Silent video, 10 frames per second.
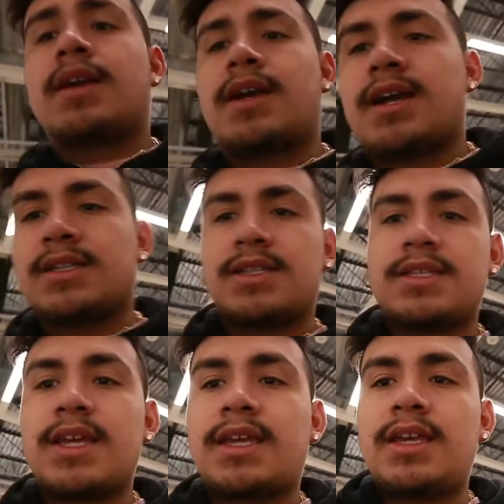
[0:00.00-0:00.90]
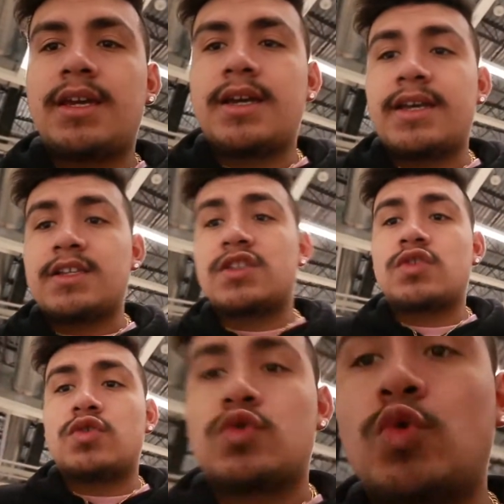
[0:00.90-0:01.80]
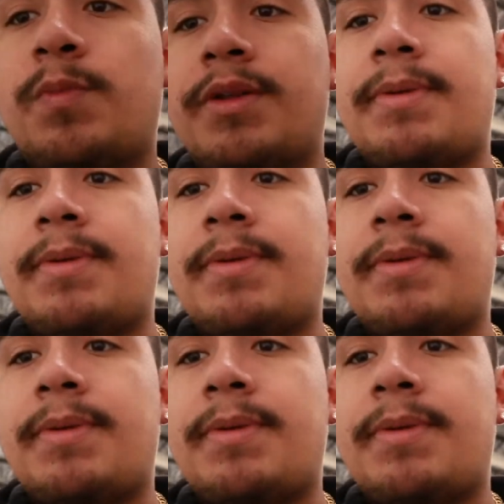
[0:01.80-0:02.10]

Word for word: Guys, this IKEA is stupid